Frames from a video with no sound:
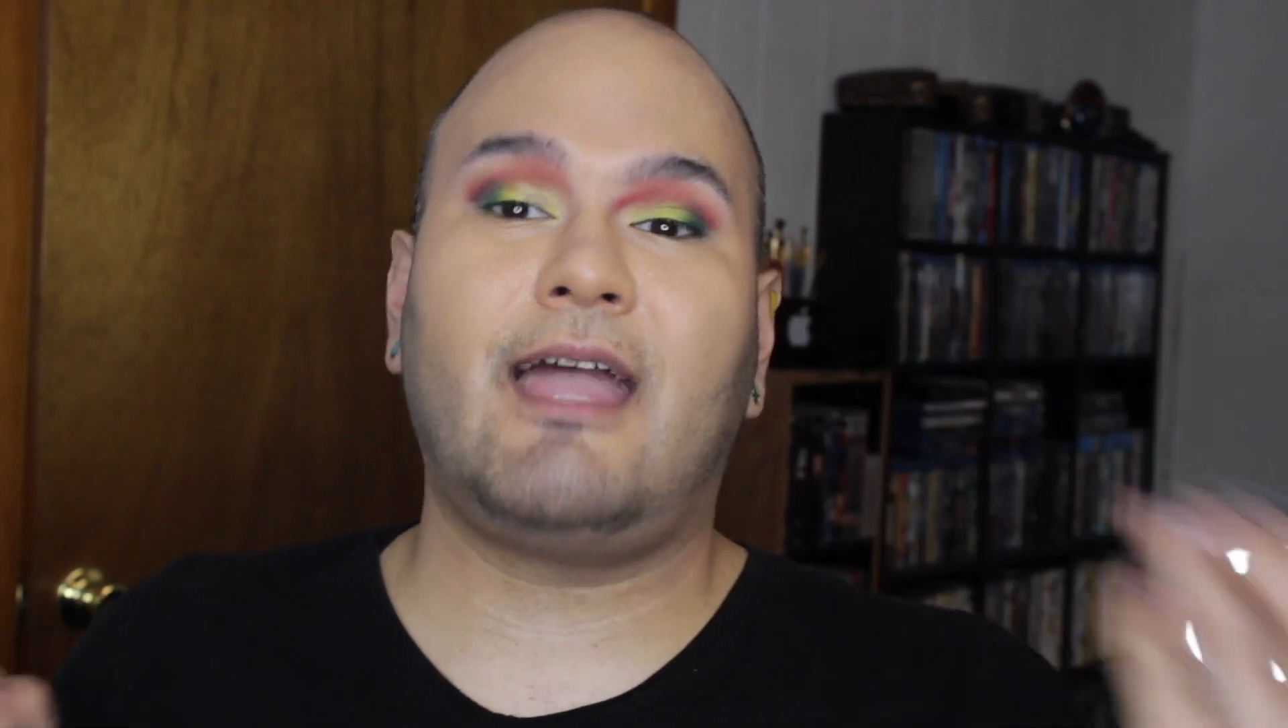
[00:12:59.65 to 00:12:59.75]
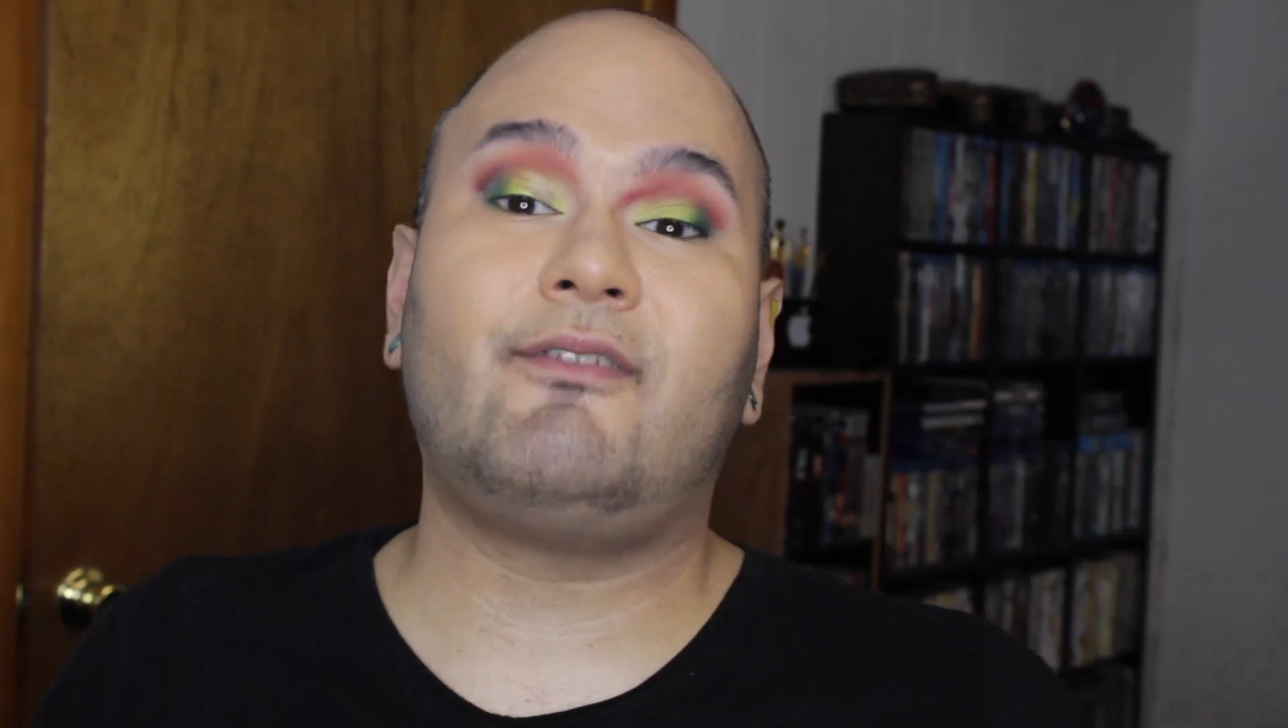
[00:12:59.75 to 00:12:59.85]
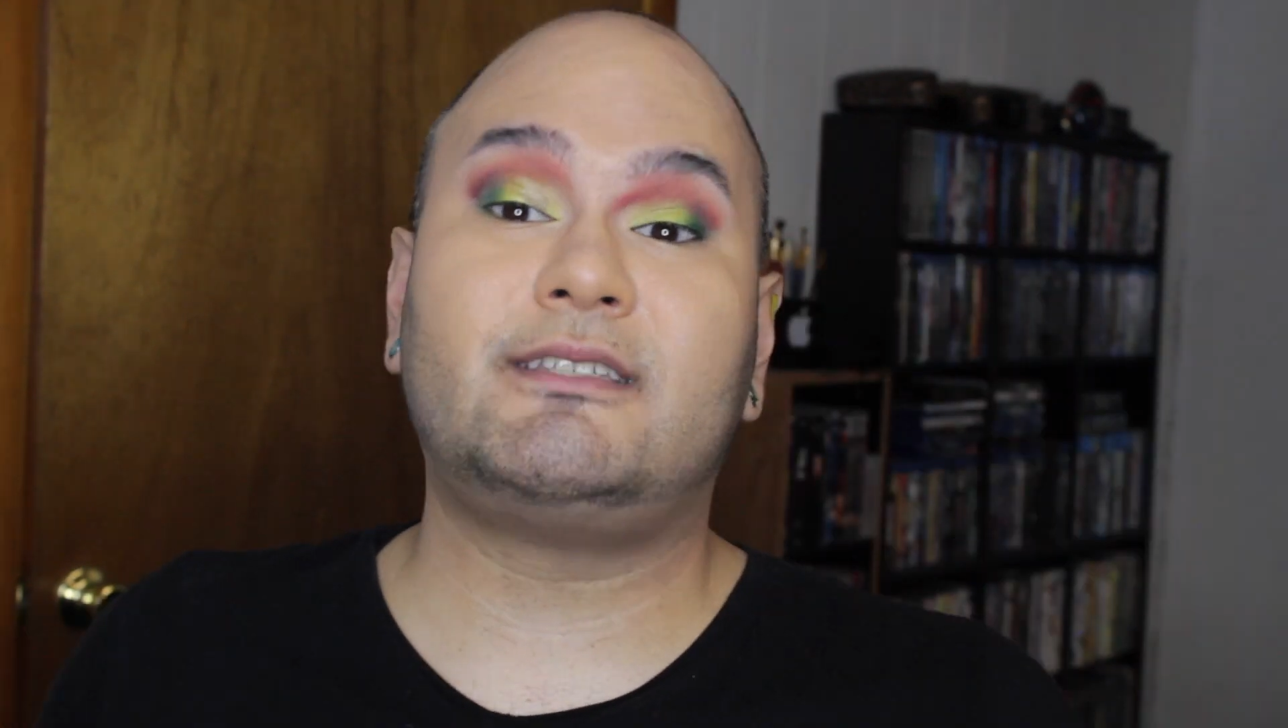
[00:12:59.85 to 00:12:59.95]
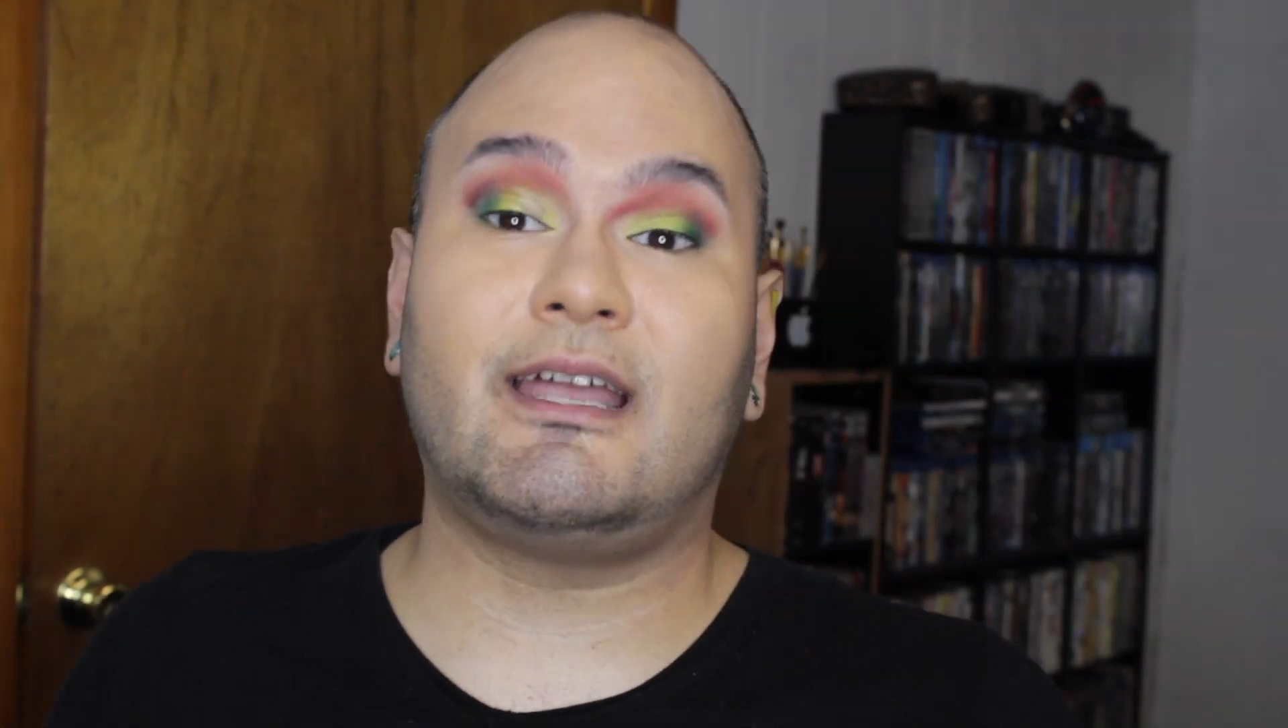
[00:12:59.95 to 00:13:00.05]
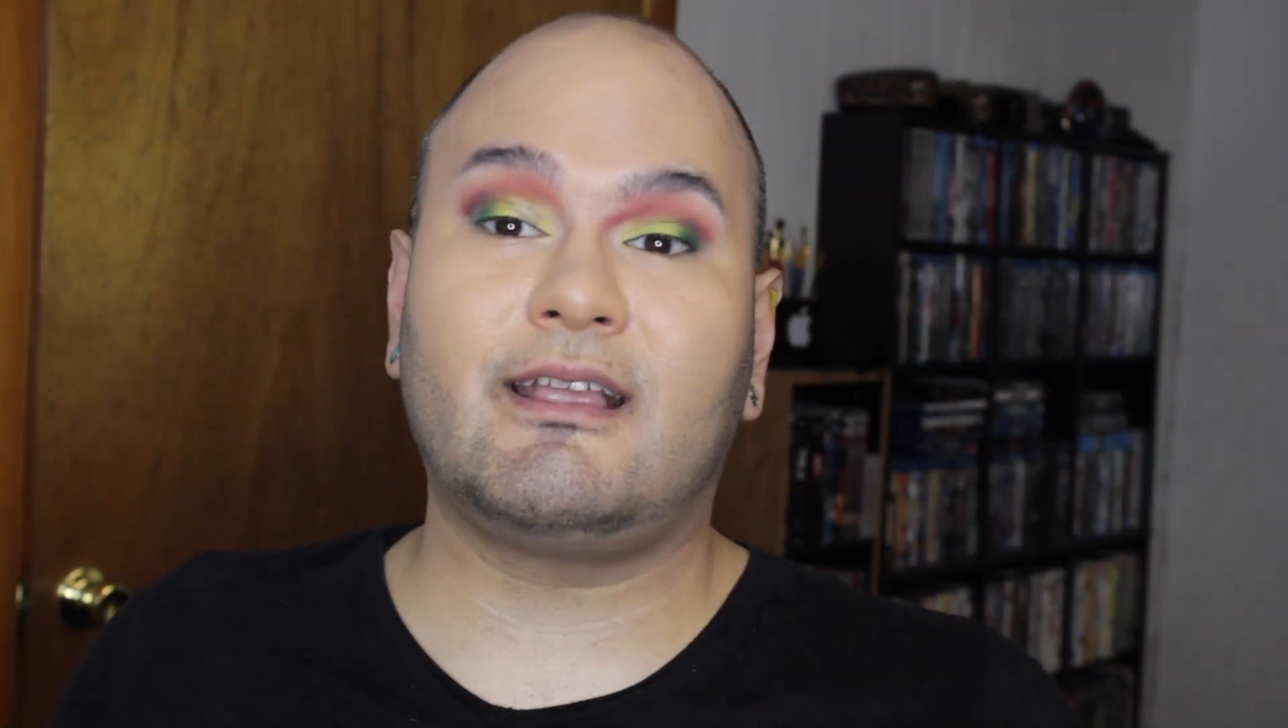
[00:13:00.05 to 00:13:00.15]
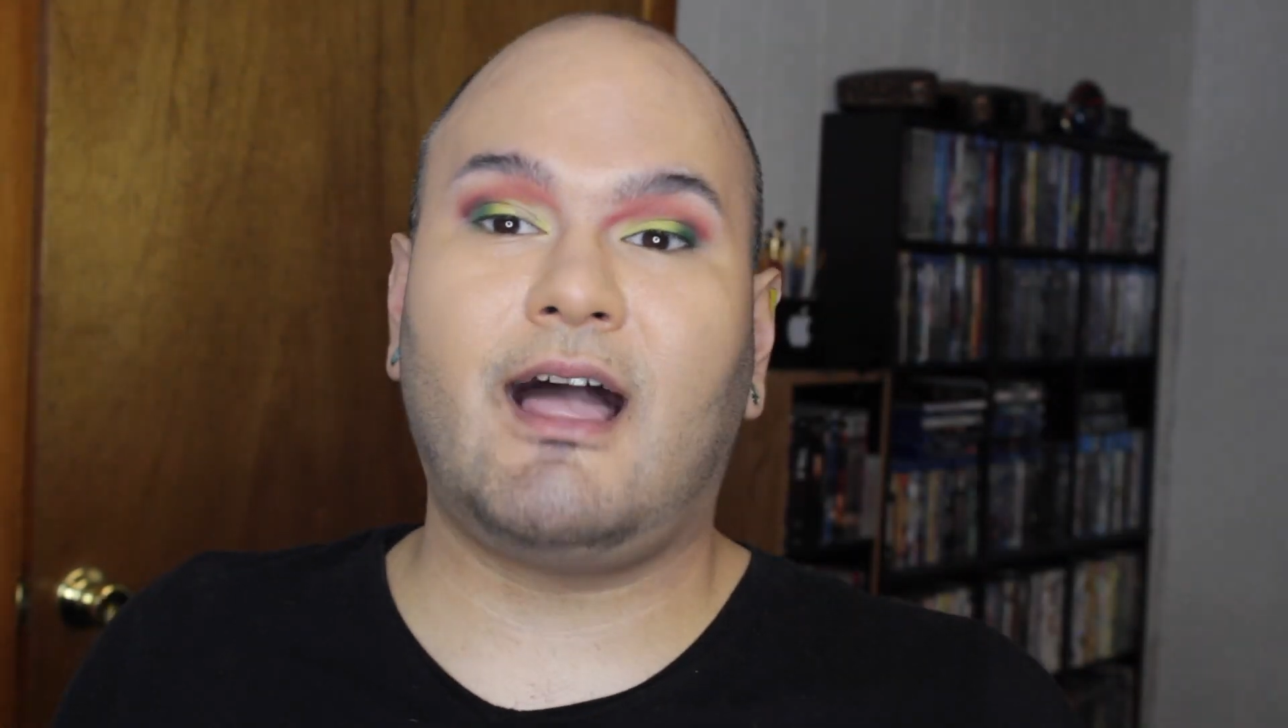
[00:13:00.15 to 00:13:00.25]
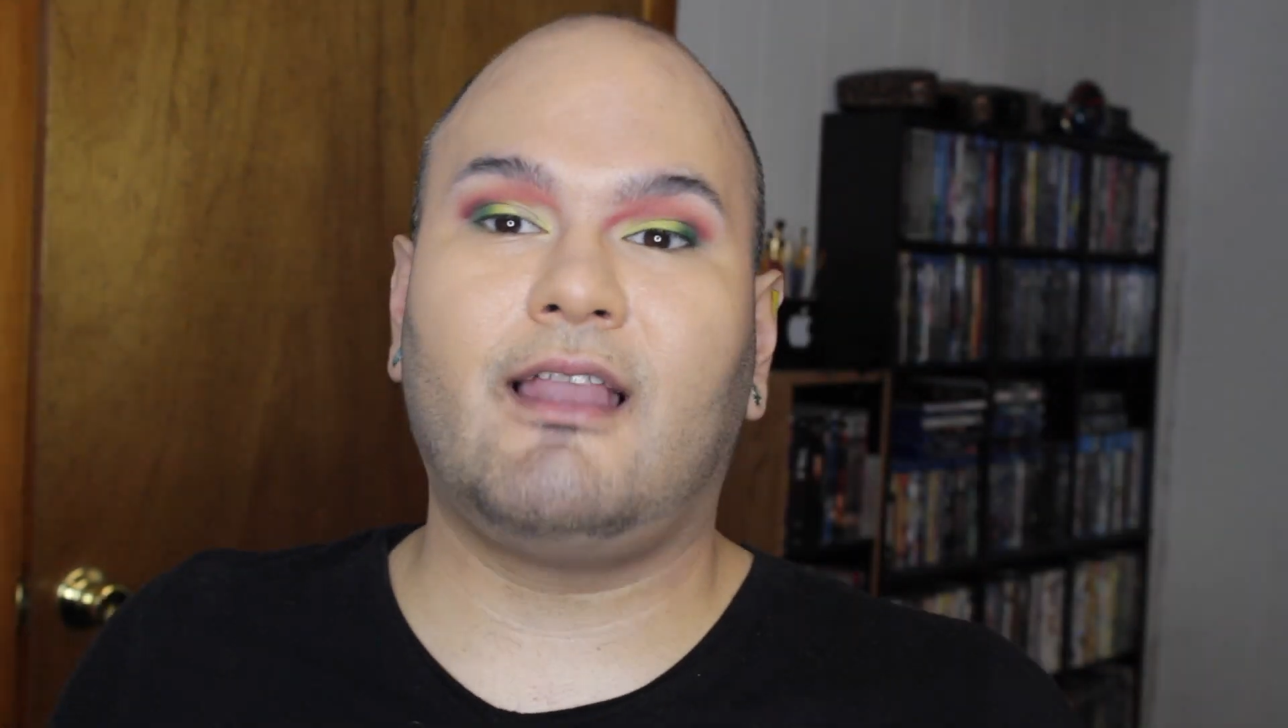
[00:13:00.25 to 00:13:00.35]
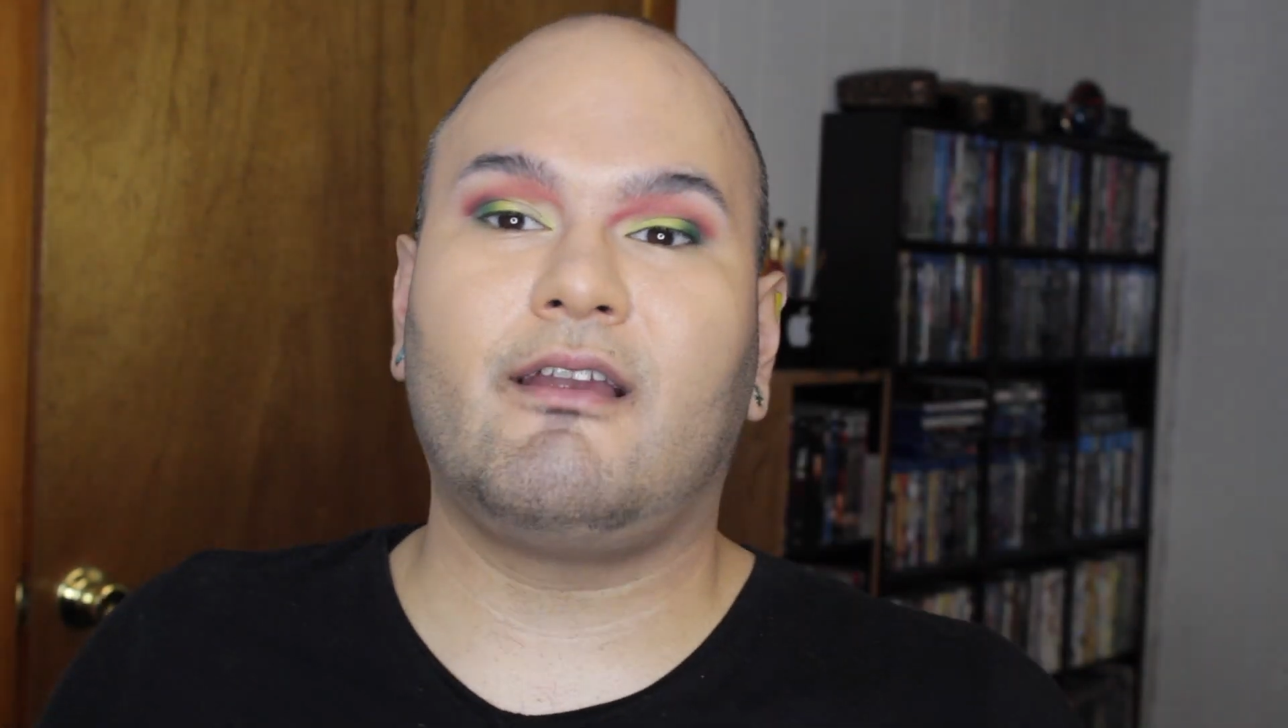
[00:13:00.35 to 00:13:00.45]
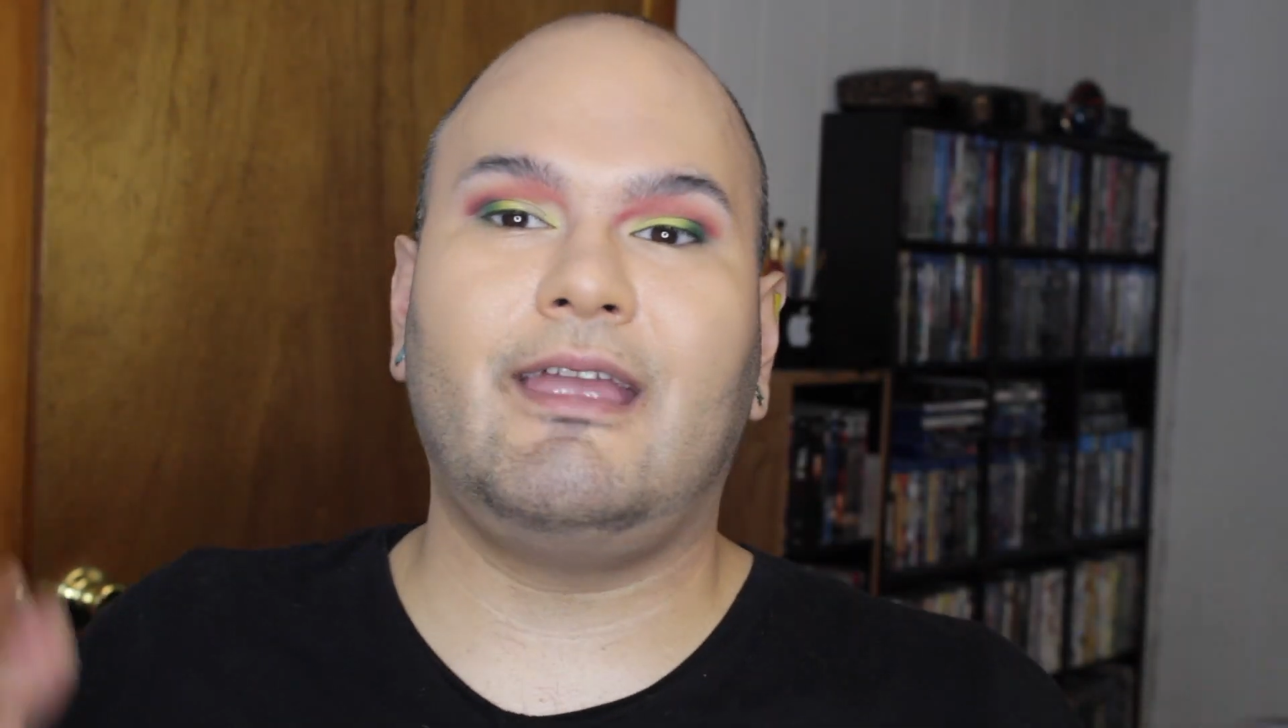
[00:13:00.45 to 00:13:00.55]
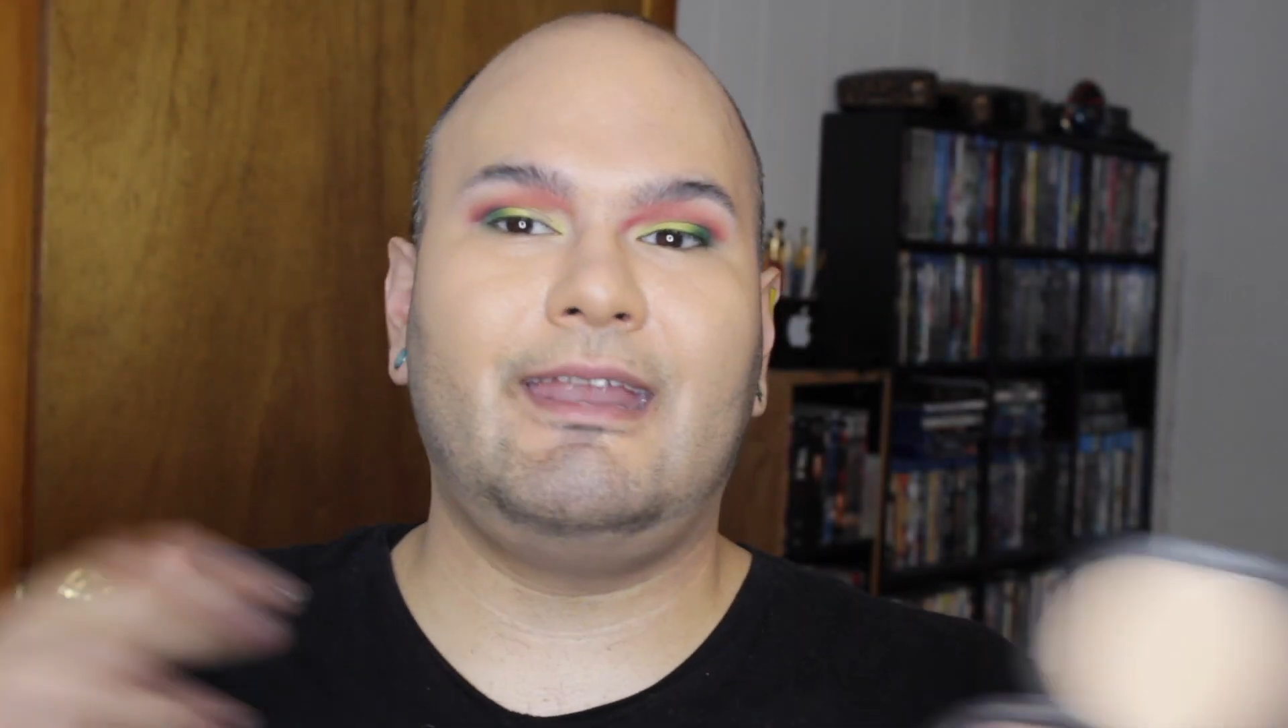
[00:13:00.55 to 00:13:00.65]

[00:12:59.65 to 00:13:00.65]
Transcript: have a ton of color.